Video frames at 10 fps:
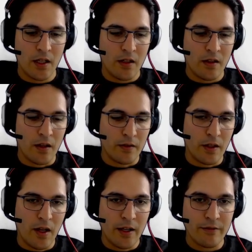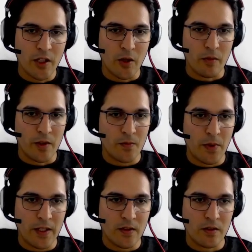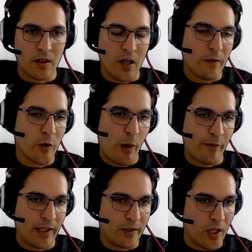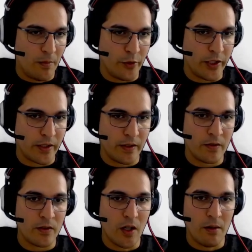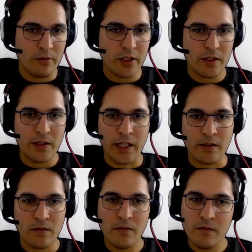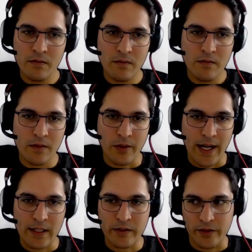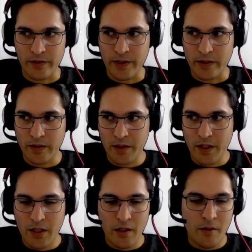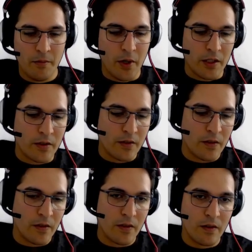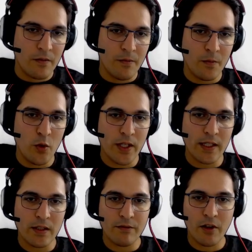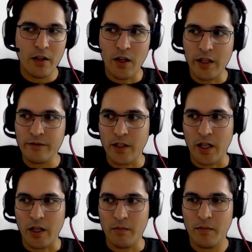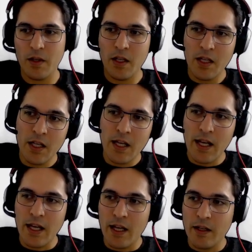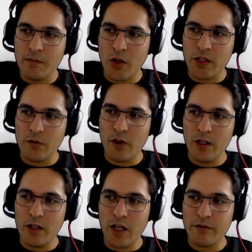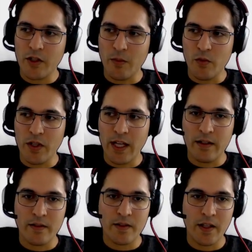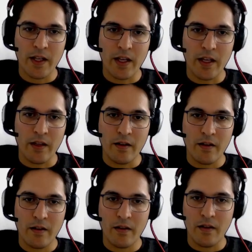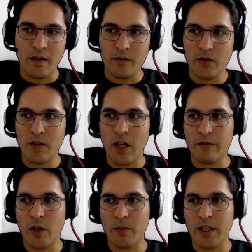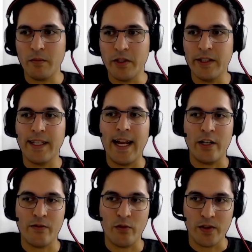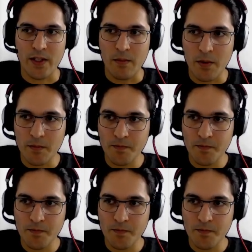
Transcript: the lifetime is based on the lifetime of that object. Is object that your actor is dead. But you can define lifetime, and by defining lifetime, you can say this lifetime can be detached, for example.